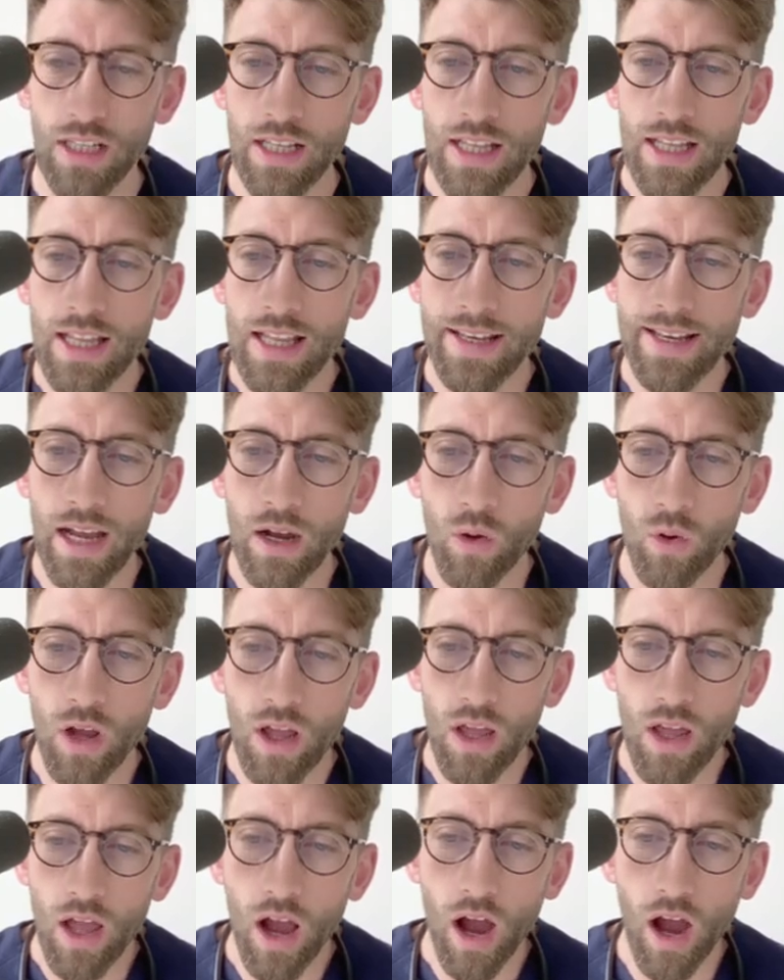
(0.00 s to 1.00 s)
Now,
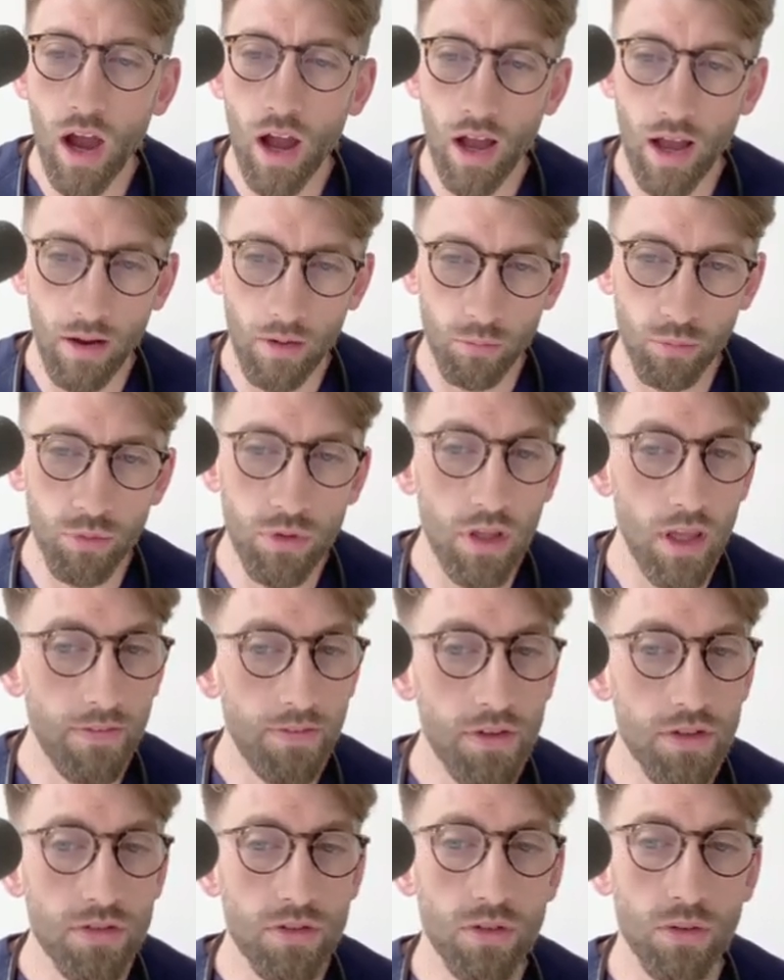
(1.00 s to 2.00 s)
if you
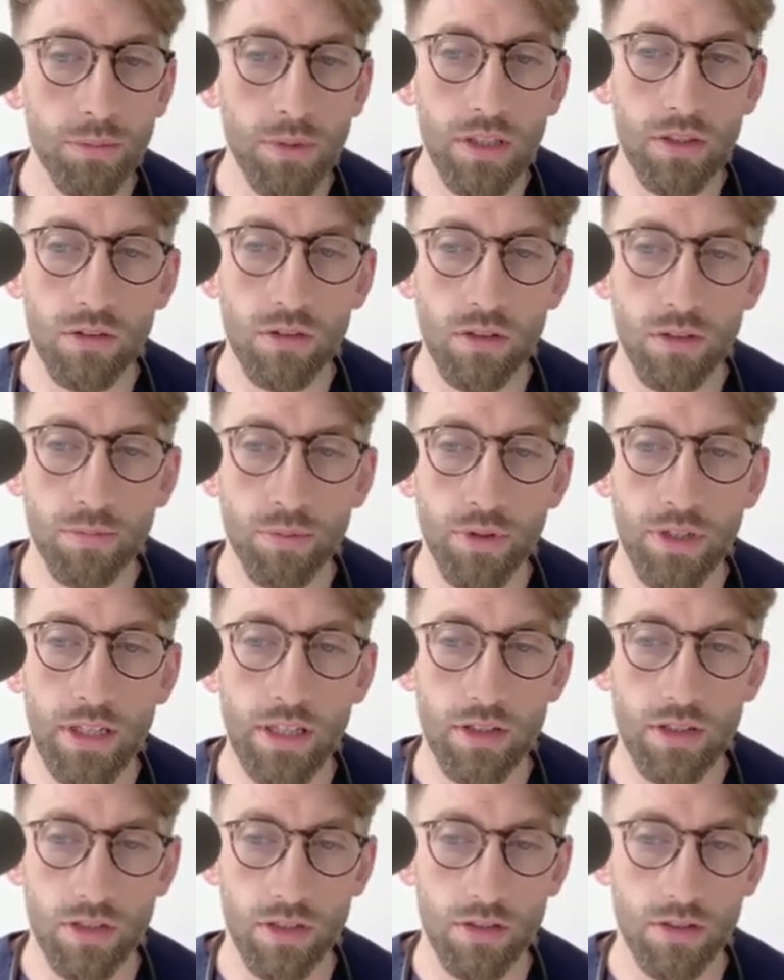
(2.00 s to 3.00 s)
saw me do the predictions,